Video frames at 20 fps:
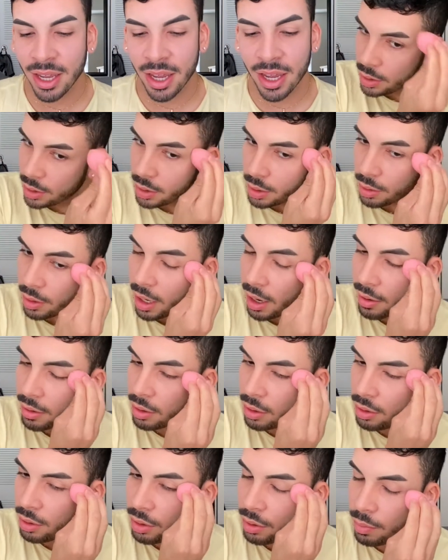So
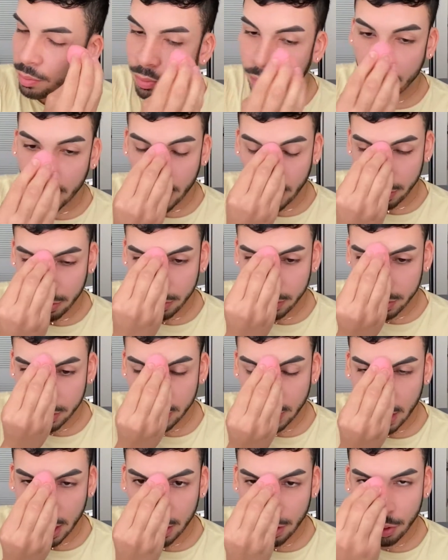after your brows,
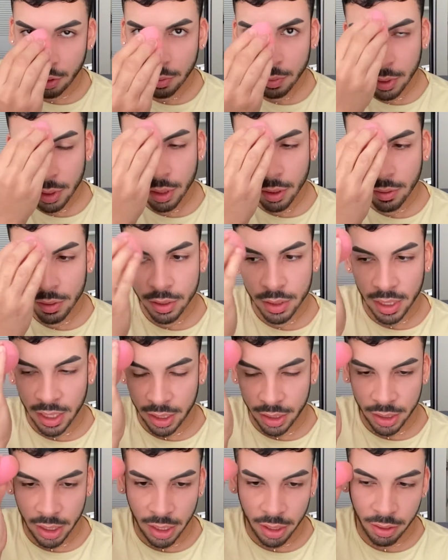I normally go into
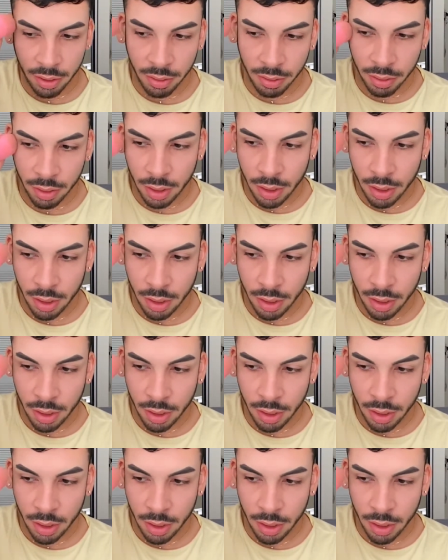eyeshadow,